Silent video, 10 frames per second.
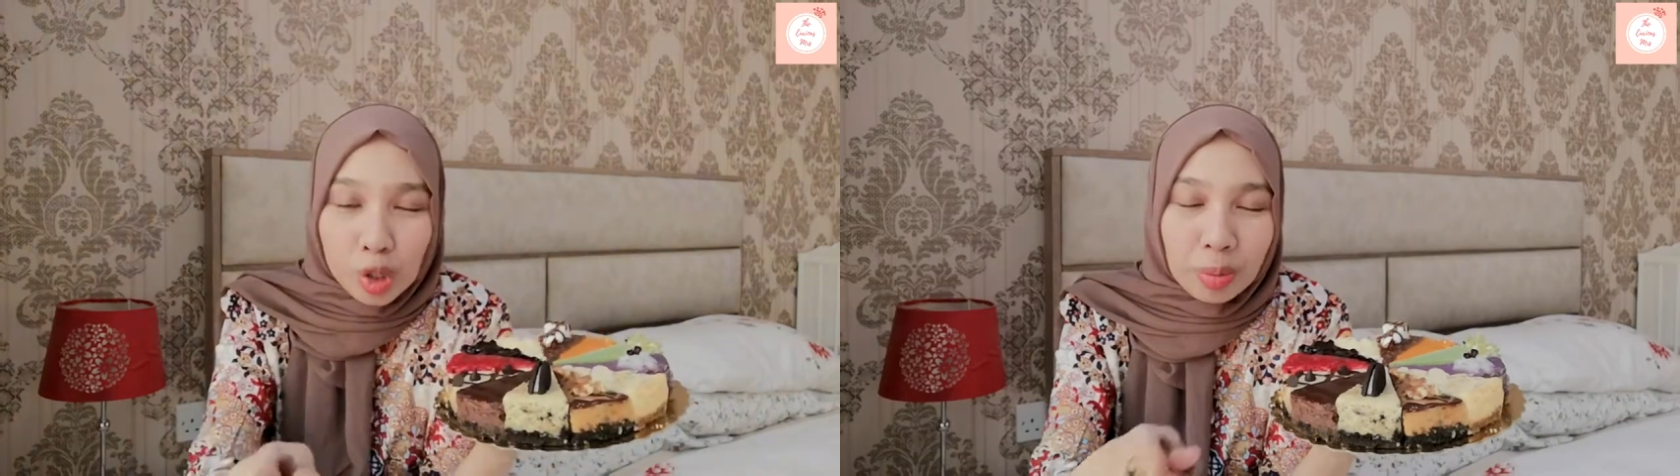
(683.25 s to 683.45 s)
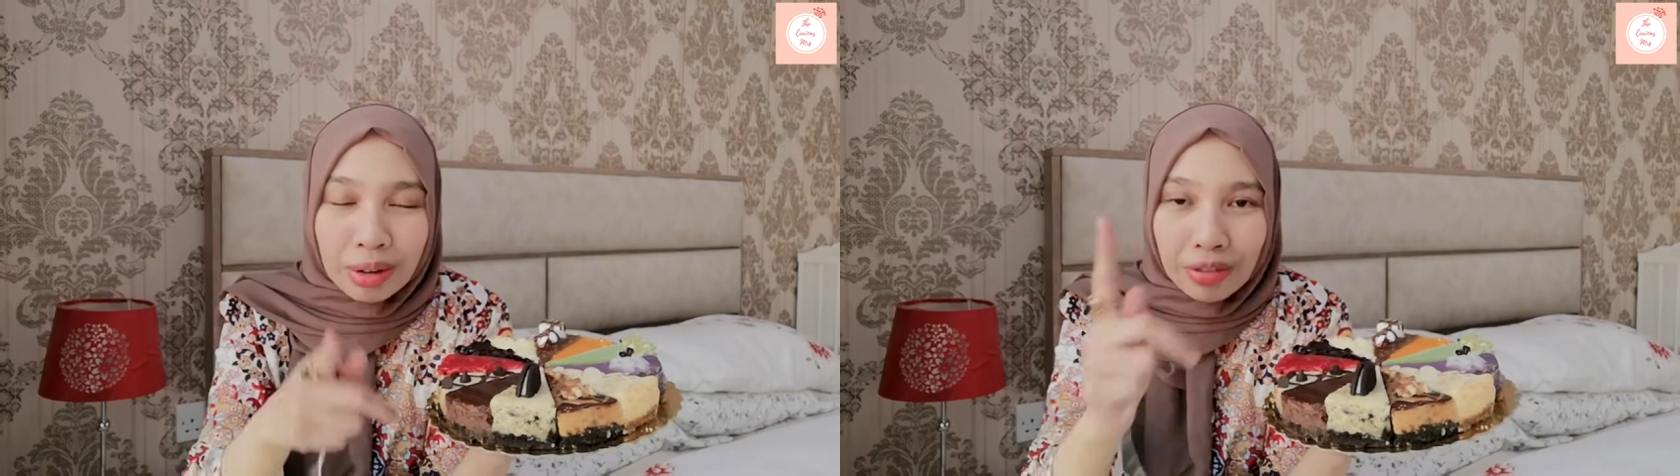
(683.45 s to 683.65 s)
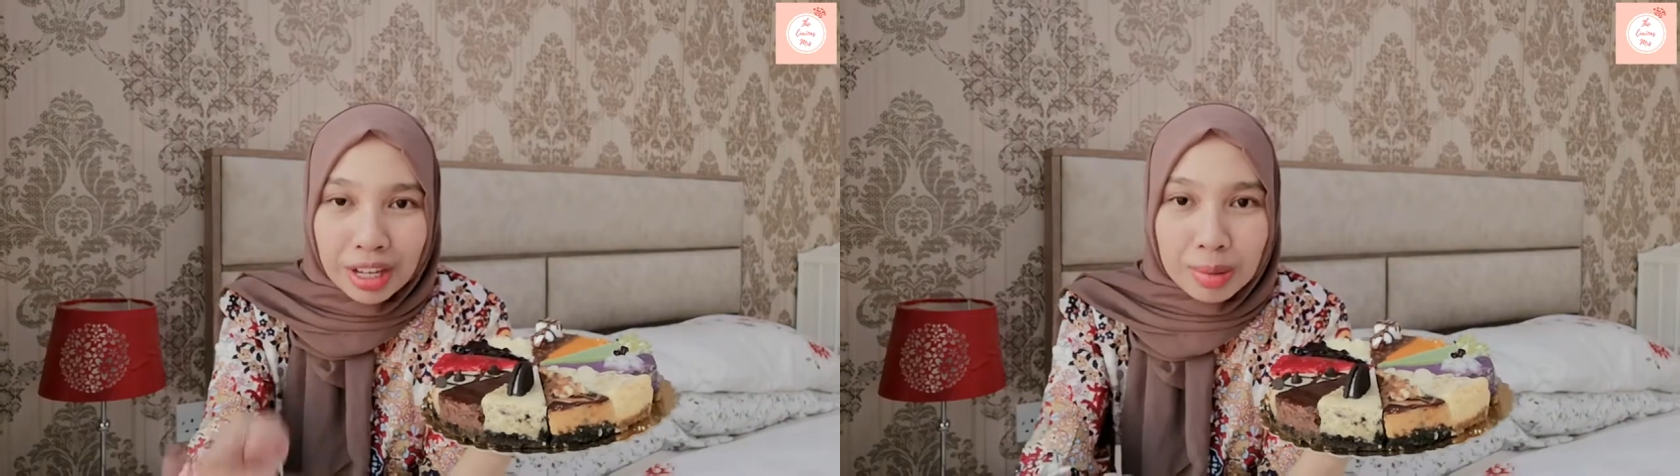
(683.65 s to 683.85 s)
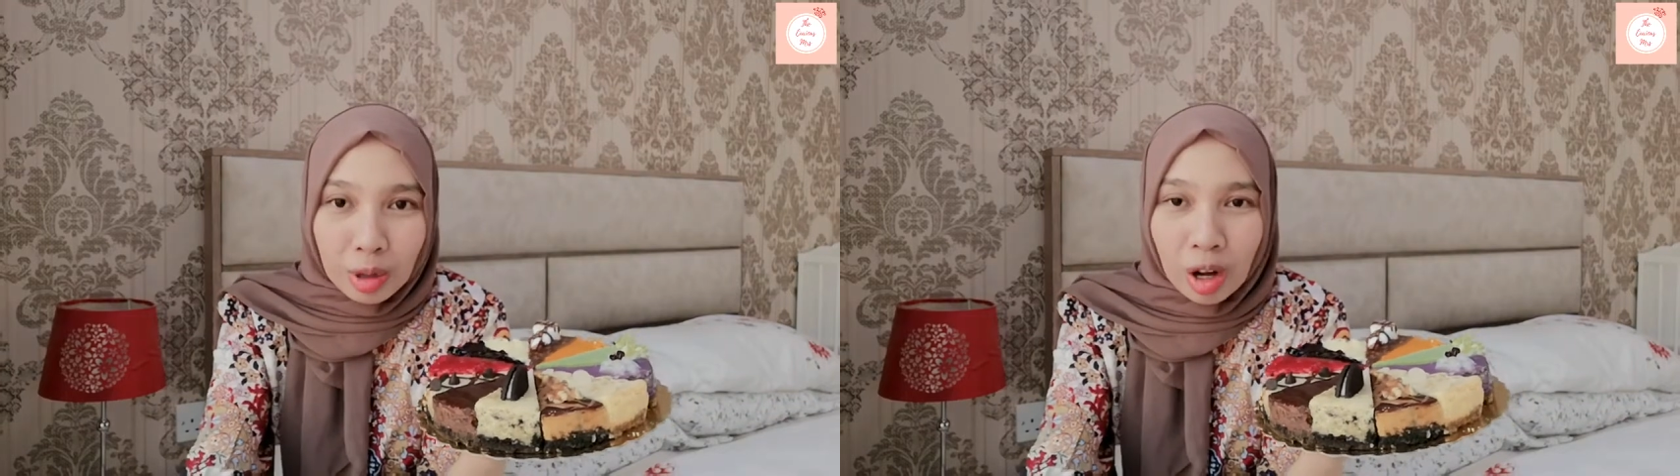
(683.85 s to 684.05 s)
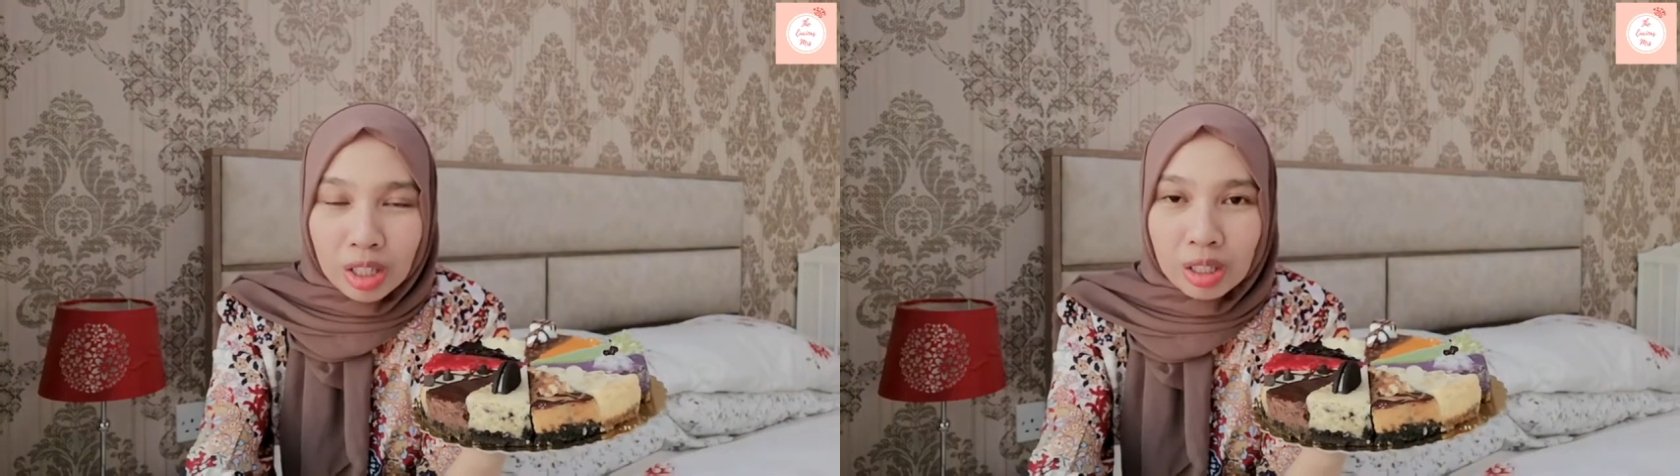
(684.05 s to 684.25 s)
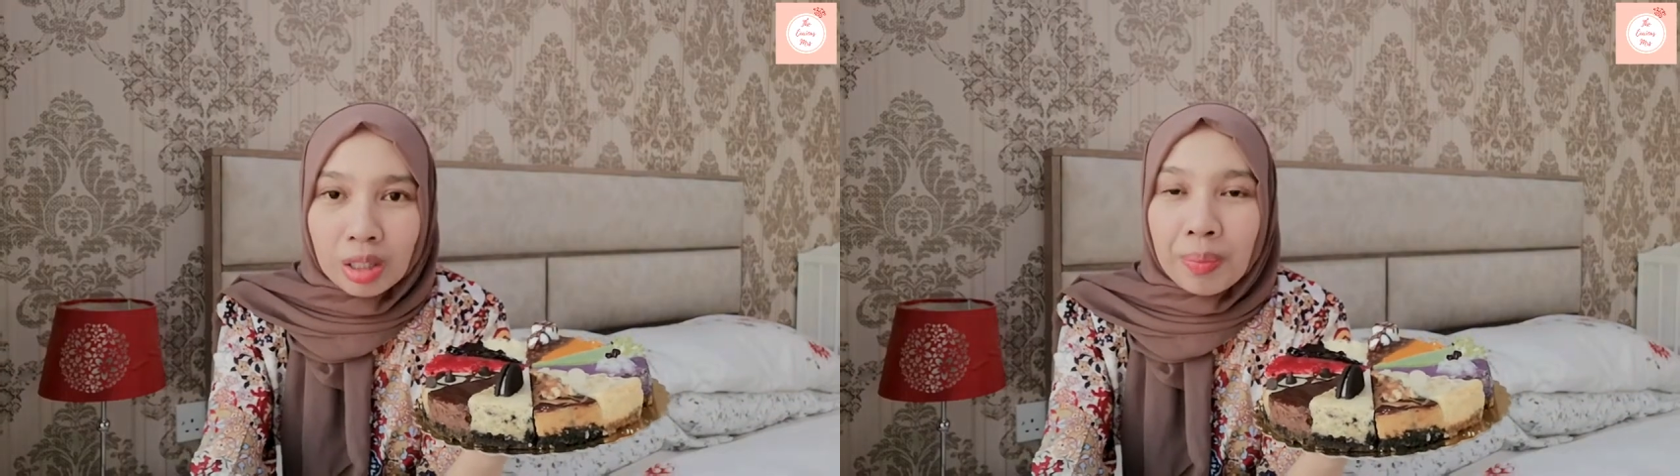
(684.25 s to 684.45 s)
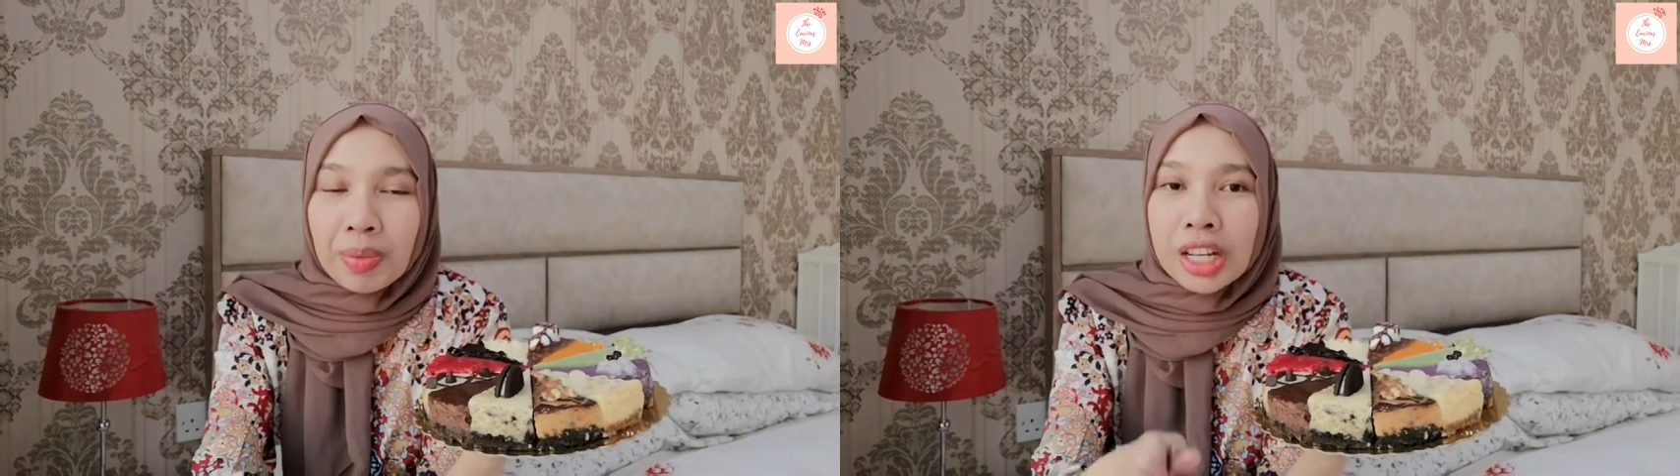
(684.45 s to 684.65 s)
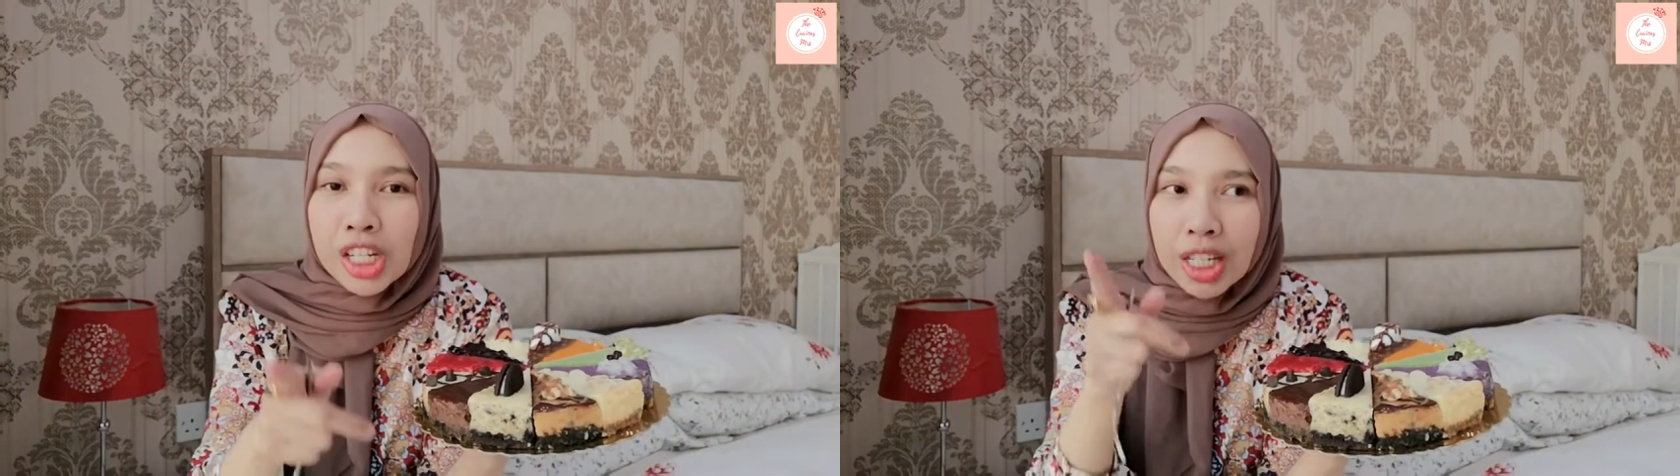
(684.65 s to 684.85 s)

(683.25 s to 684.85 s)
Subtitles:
YouTube and Facebook also.